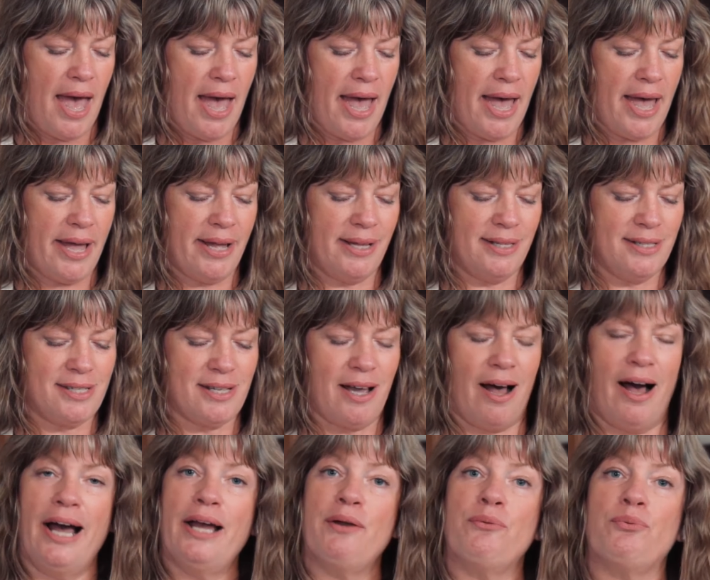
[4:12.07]
And
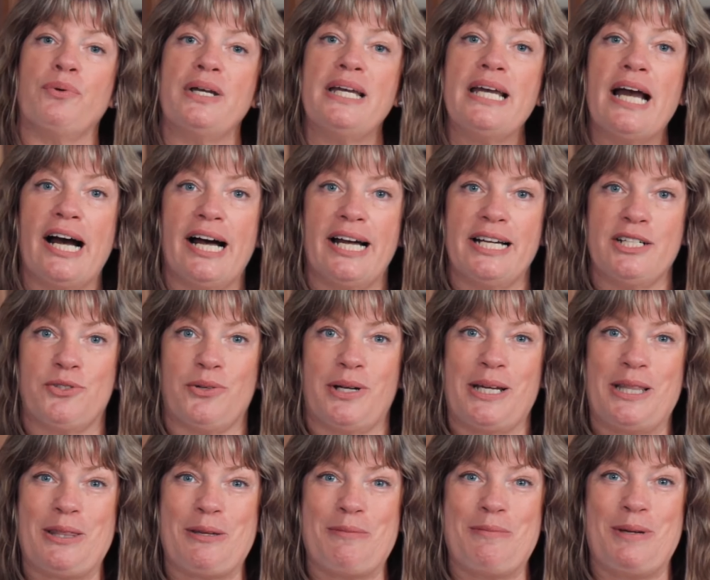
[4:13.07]
I
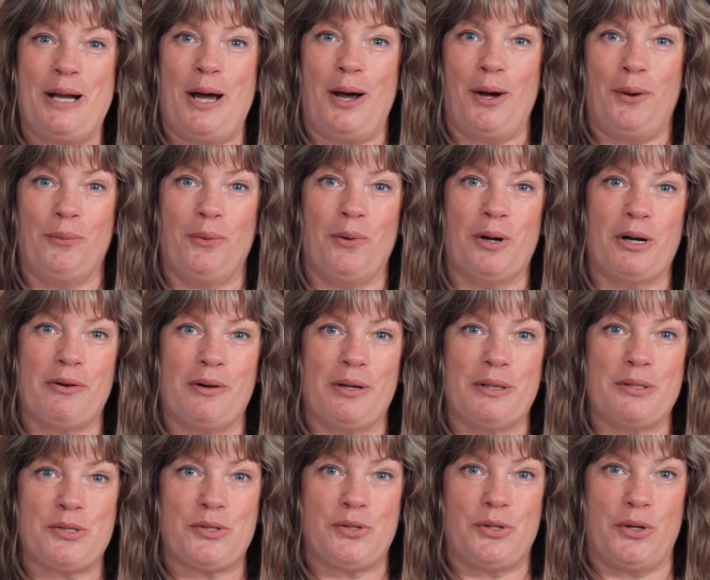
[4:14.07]
rehydrate them in hot water
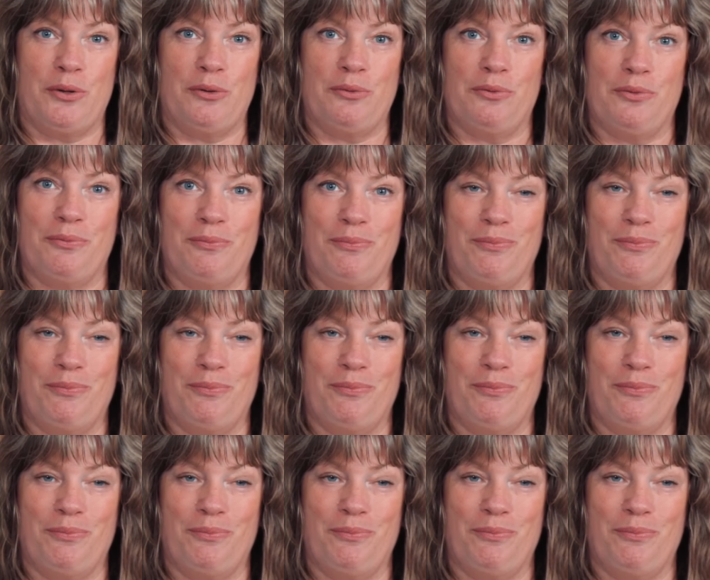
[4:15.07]
on the stove.